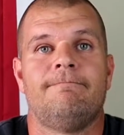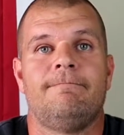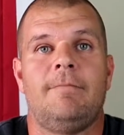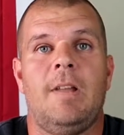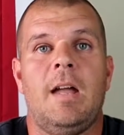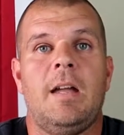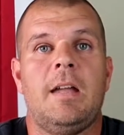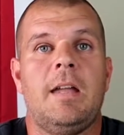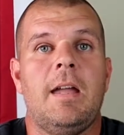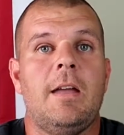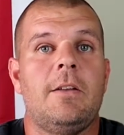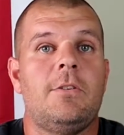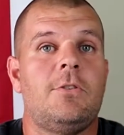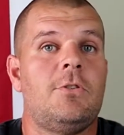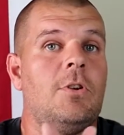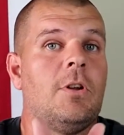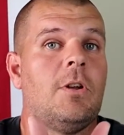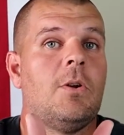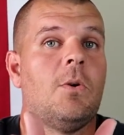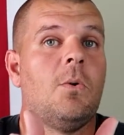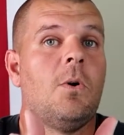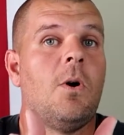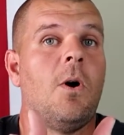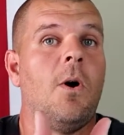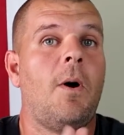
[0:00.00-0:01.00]
I guess you
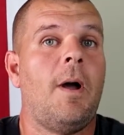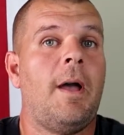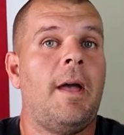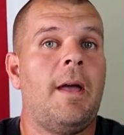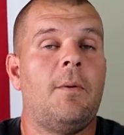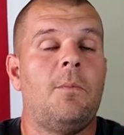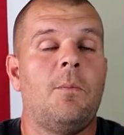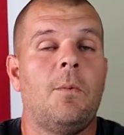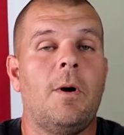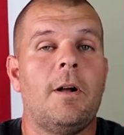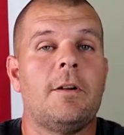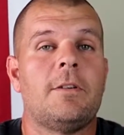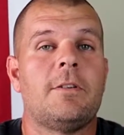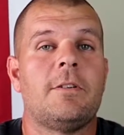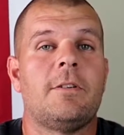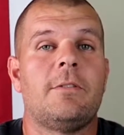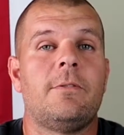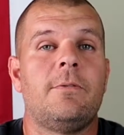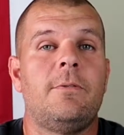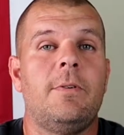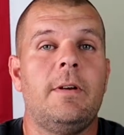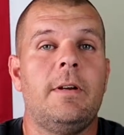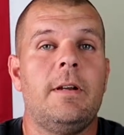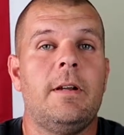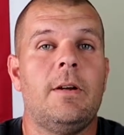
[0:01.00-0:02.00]
can go ahead and watch this
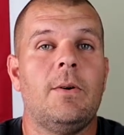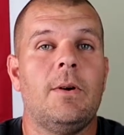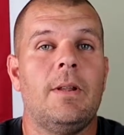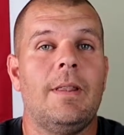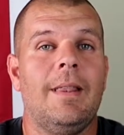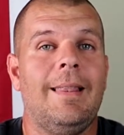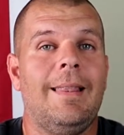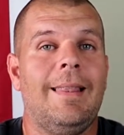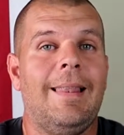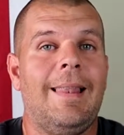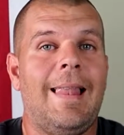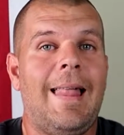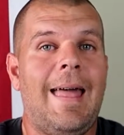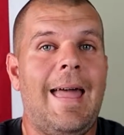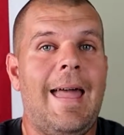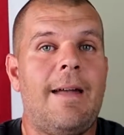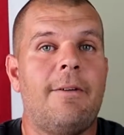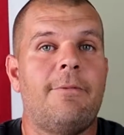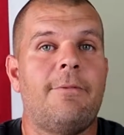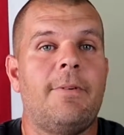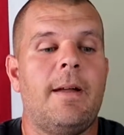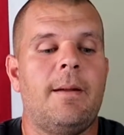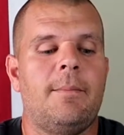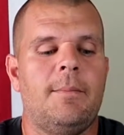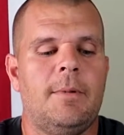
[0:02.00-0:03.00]
video and
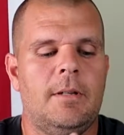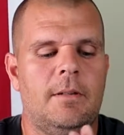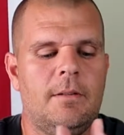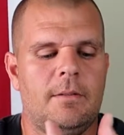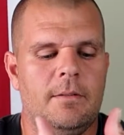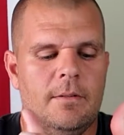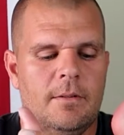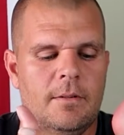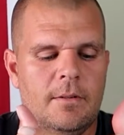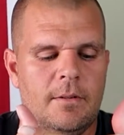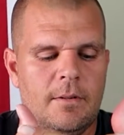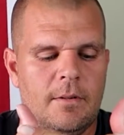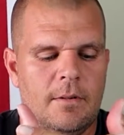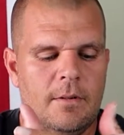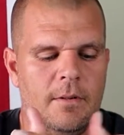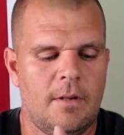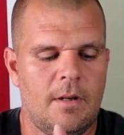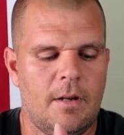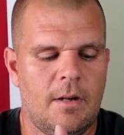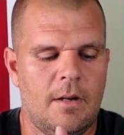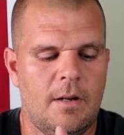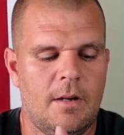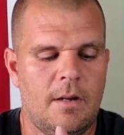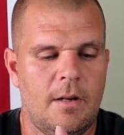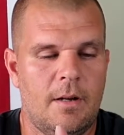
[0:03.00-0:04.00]
laugh at me.
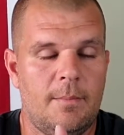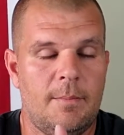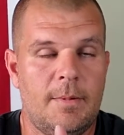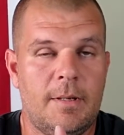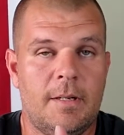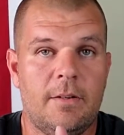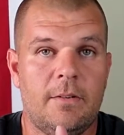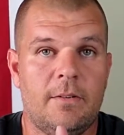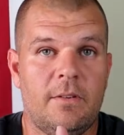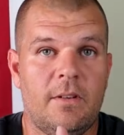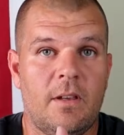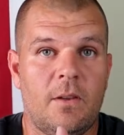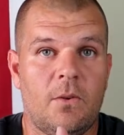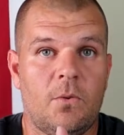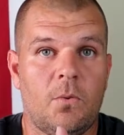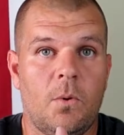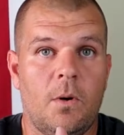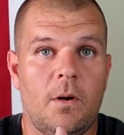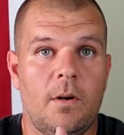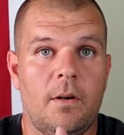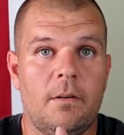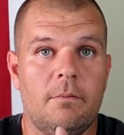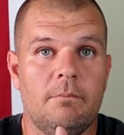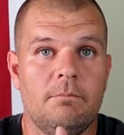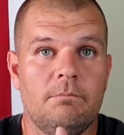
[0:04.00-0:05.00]
Uh, because guess
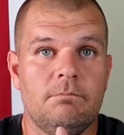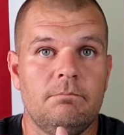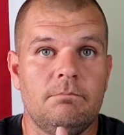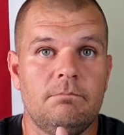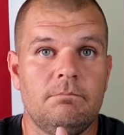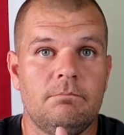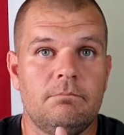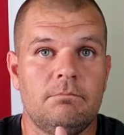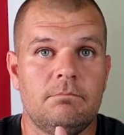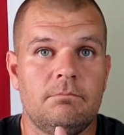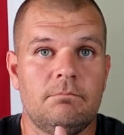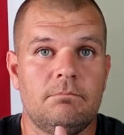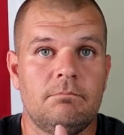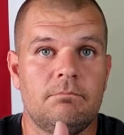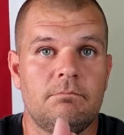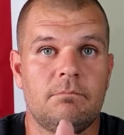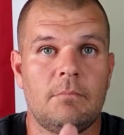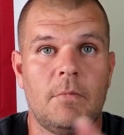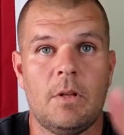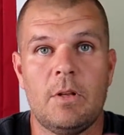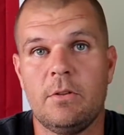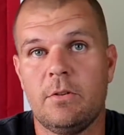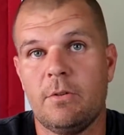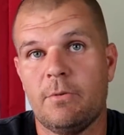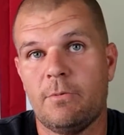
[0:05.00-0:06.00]
what?
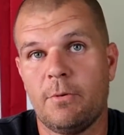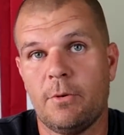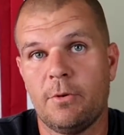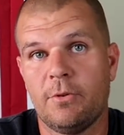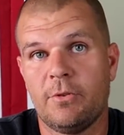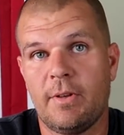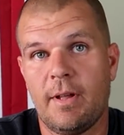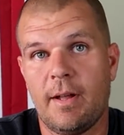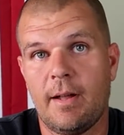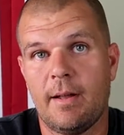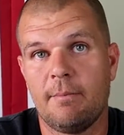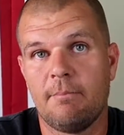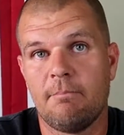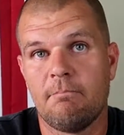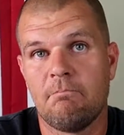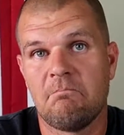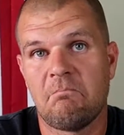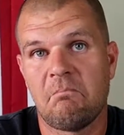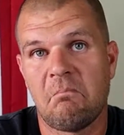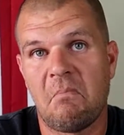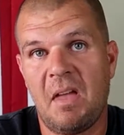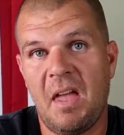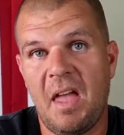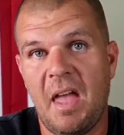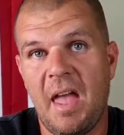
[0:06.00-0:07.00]
This is the first time
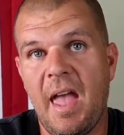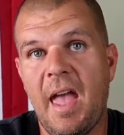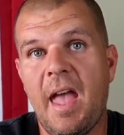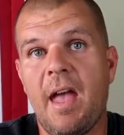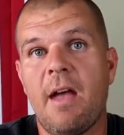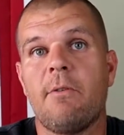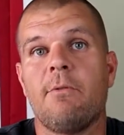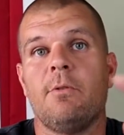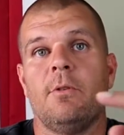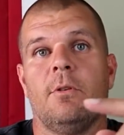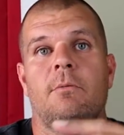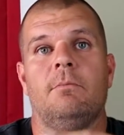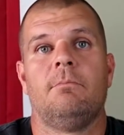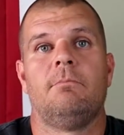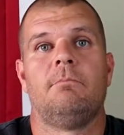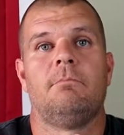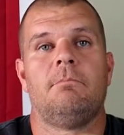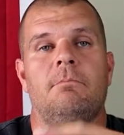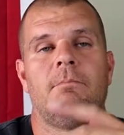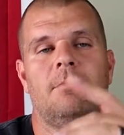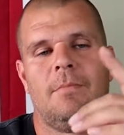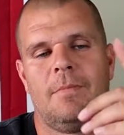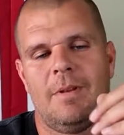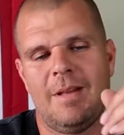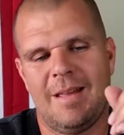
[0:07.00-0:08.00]
ever,
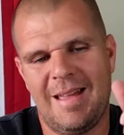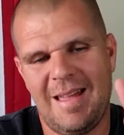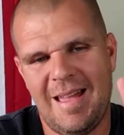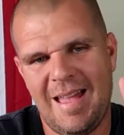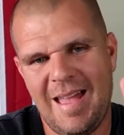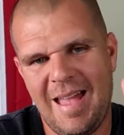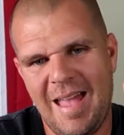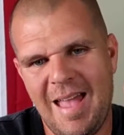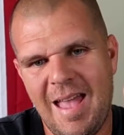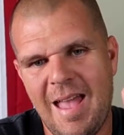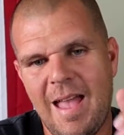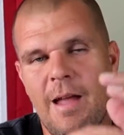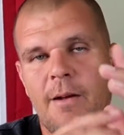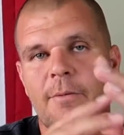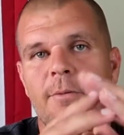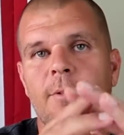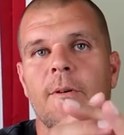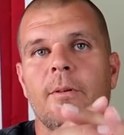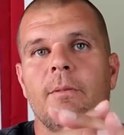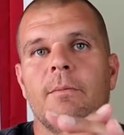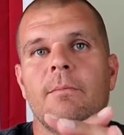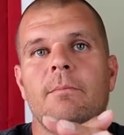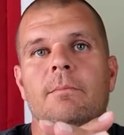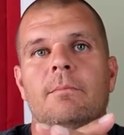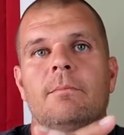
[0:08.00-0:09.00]

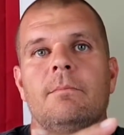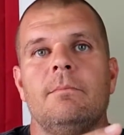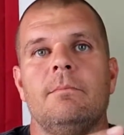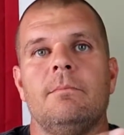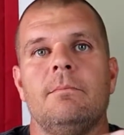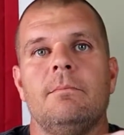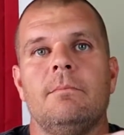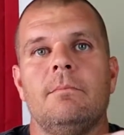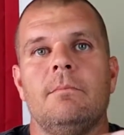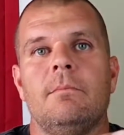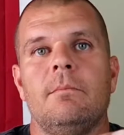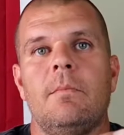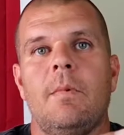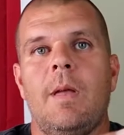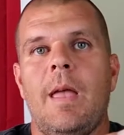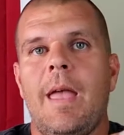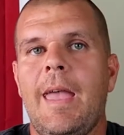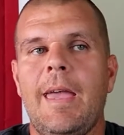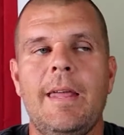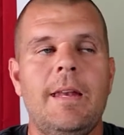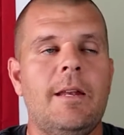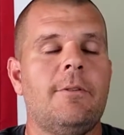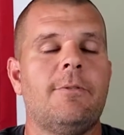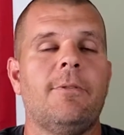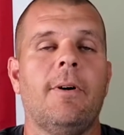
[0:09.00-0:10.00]
ever,
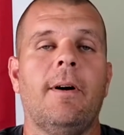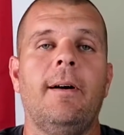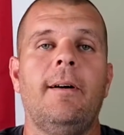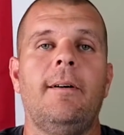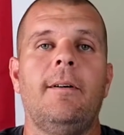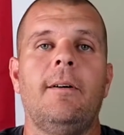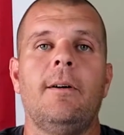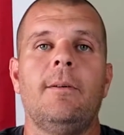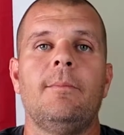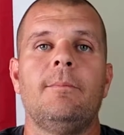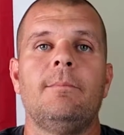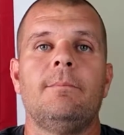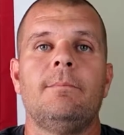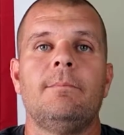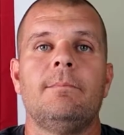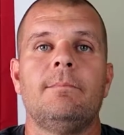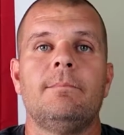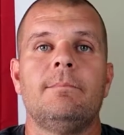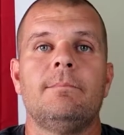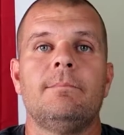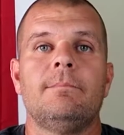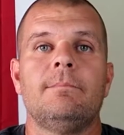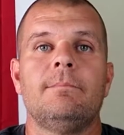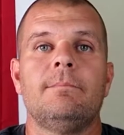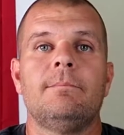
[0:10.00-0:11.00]
any firearm
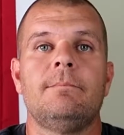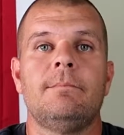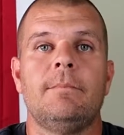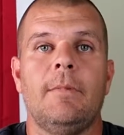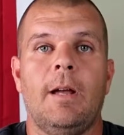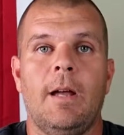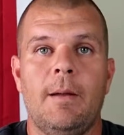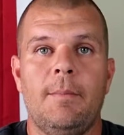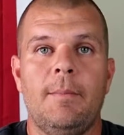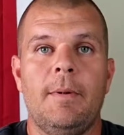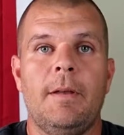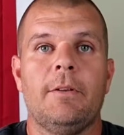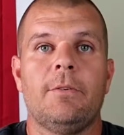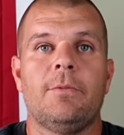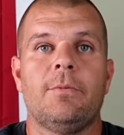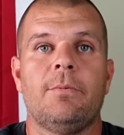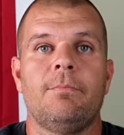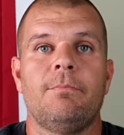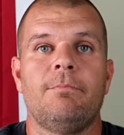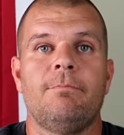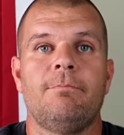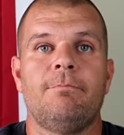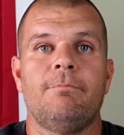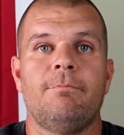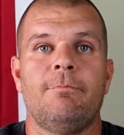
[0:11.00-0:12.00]
I mess
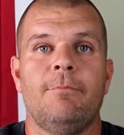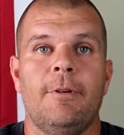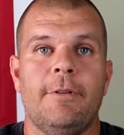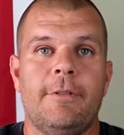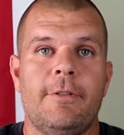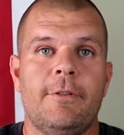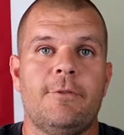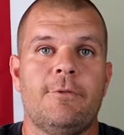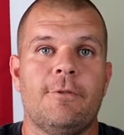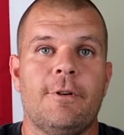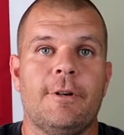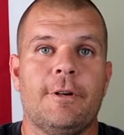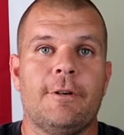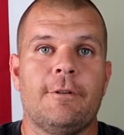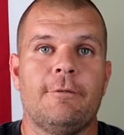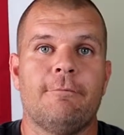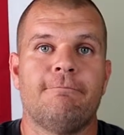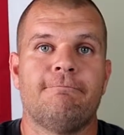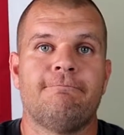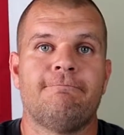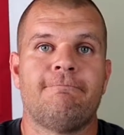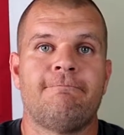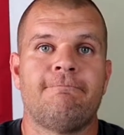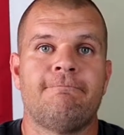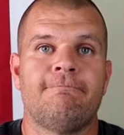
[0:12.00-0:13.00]
with the trigger.
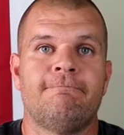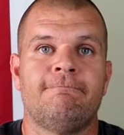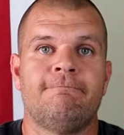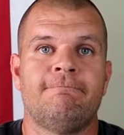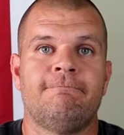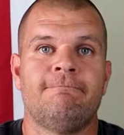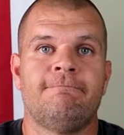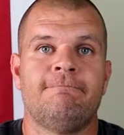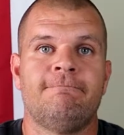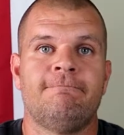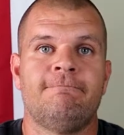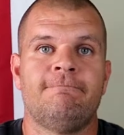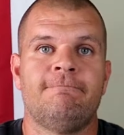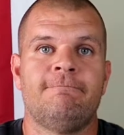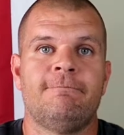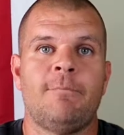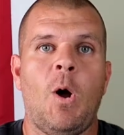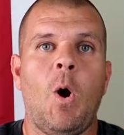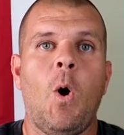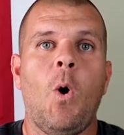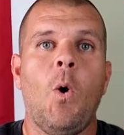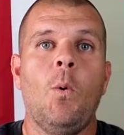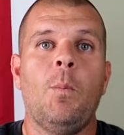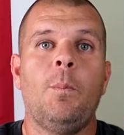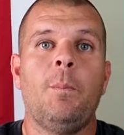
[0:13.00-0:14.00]

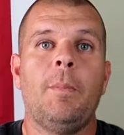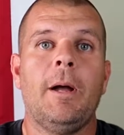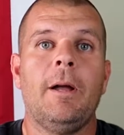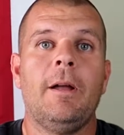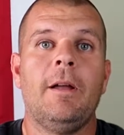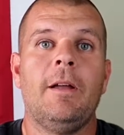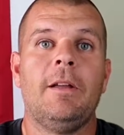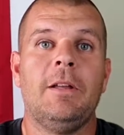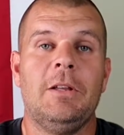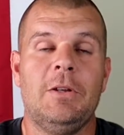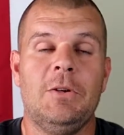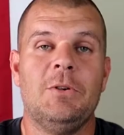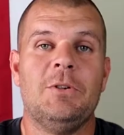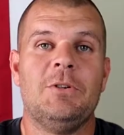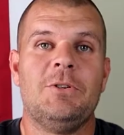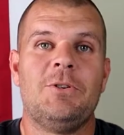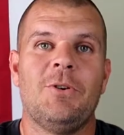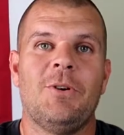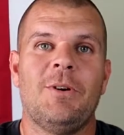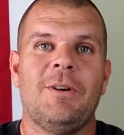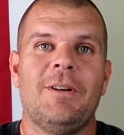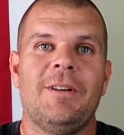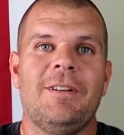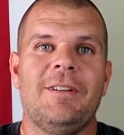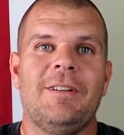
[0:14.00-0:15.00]
Hope you
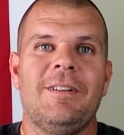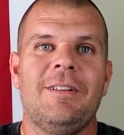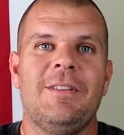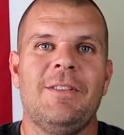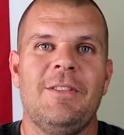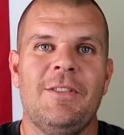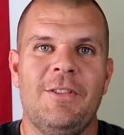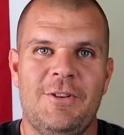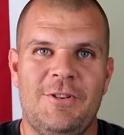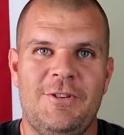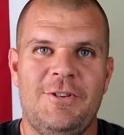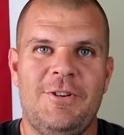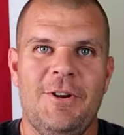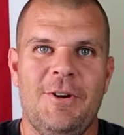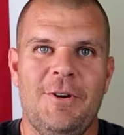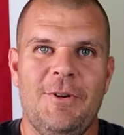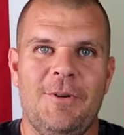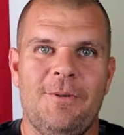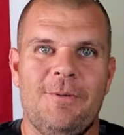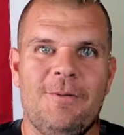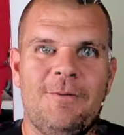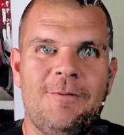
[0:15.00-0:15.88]
enjoy the show.